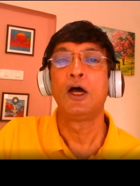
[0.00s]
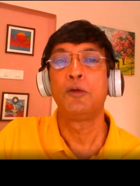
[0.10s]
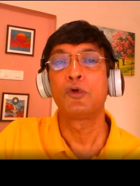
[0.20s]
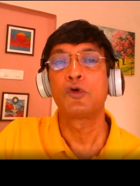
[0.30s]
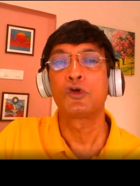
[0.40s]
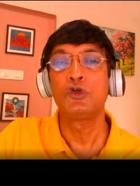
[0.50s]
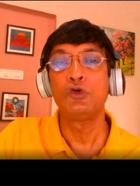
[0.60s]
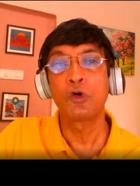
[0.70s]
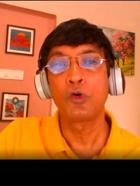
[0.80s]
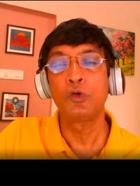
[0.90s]
because
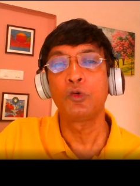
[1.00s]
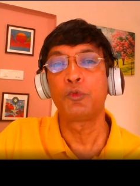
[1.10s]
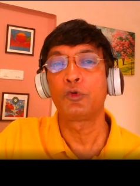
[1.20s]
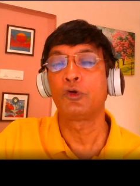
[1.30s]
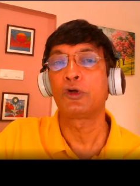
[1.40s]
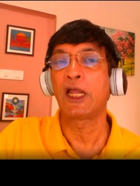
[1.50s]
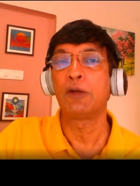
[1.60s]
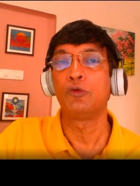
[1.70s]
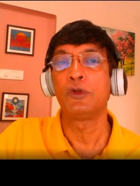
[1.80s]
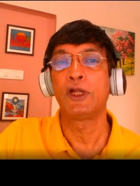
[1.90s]
you are going to put your time
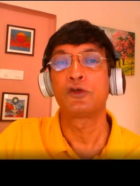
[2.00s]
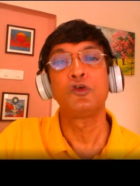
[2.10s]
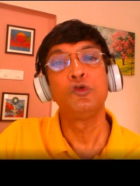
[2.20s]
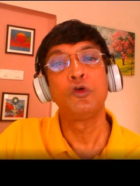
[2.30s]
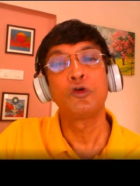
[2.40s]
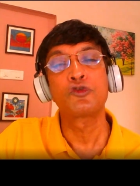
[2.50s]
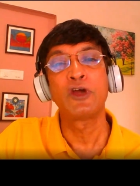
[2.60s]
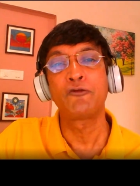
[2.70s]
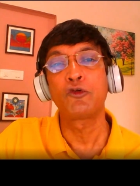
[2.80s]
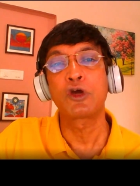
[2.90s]
over there. So you also
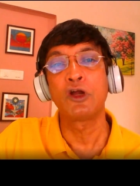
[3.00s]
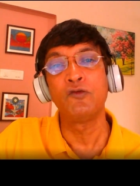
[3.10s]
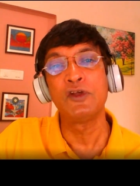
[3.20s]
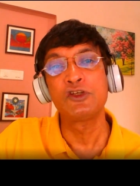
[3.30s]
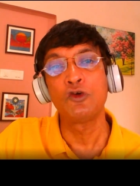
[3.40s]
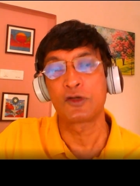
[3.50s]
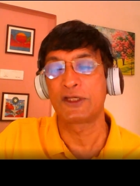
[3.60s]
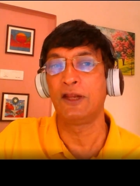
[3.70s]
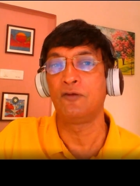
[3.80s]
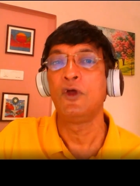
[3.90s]
have to convince
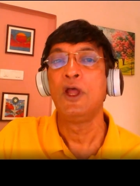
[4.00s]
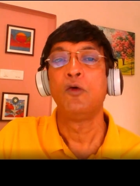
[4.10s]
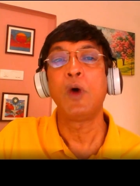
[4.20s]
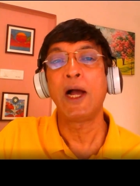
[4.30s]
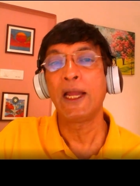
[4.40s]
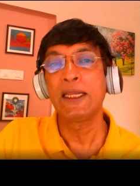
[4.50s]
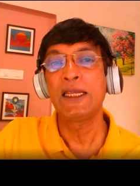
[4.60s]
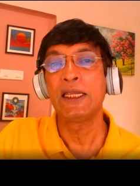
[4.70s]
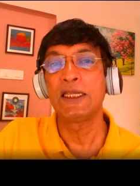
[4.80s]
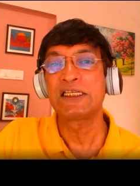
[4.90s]
yourself, why
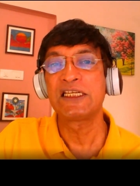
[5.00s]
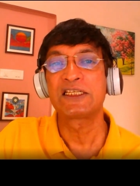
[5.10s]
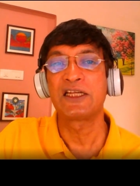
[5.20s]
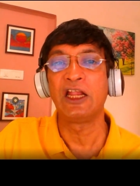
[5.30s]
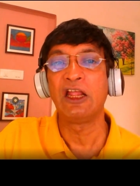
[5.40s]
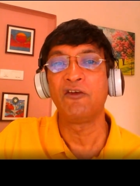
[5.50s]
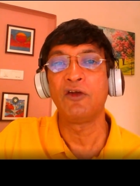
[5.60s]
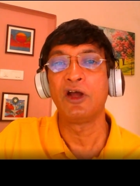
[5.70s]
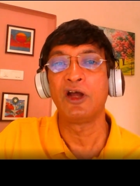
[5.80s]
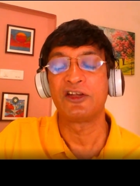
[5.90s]
is this study
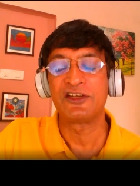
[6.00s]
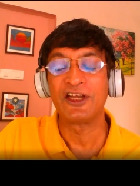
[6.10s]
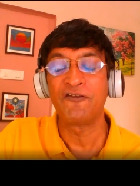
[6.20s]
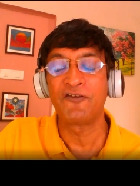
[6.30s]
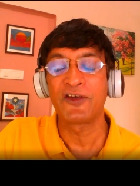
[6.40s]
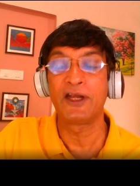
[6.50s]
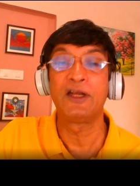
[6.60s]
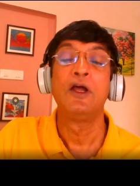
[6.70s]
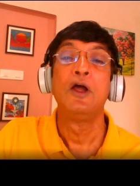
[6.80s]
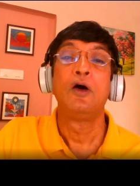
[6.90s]

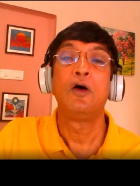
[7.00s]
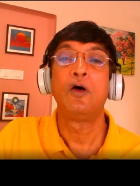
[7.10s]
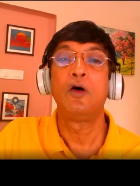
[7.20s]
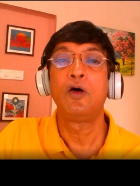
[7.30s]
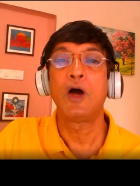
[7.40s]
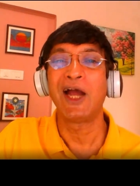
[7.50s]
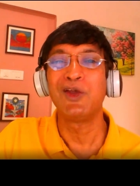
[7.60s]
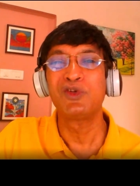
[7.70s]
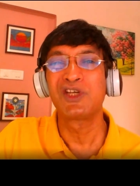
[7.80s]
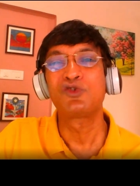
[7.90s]
significant, or are
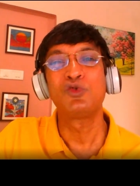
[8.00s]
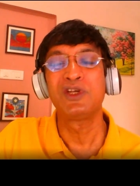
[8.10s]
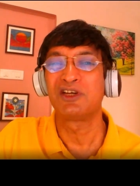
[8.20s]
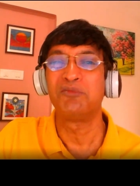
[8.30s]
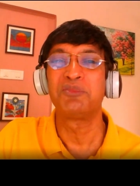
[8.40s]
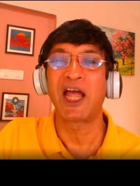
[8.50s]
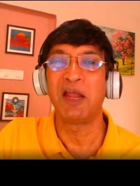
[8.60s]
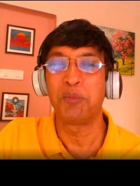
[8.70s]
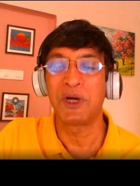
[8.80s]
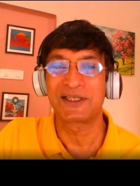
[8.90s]
you just doing some
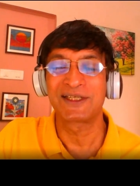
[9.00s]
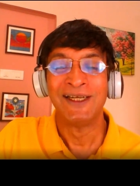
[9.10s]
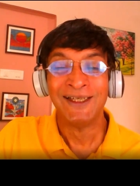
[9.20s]
time pass?